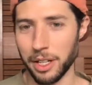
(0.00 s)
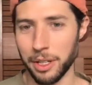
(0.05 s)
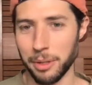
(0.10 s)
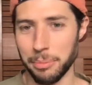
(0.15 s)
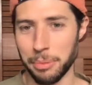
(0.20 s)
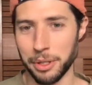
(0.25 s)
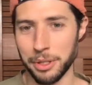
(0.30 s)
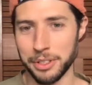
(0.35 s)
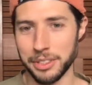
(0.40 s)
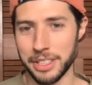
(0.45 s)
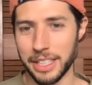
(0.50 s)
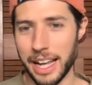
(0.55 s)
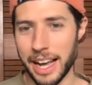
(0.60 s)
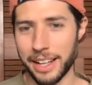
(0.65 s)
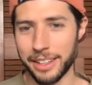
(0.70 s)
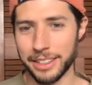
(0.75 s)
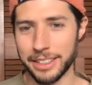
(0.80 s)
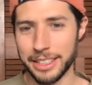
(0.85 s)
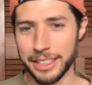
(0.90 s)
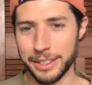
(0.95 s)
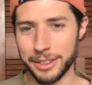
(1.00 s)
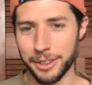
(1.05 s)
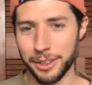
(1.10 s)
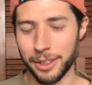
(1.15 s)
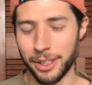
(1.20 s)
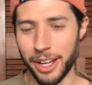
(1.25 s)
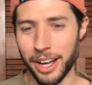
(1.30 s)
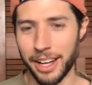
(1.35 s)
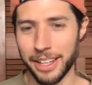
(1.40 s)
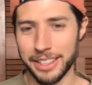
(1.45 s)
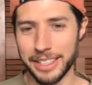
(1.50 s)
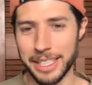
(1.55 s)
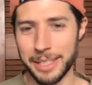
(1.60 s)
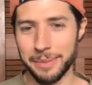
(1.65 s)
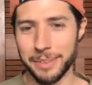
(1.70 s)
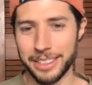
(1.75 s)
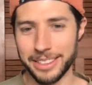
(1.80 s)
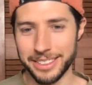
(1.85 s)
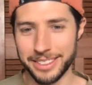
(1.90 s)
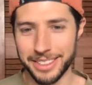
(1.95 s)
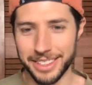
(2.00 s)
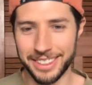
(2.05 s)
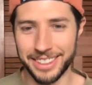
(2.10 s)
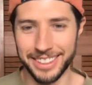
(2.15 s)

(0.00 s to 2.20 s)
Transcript: personalities are not demons.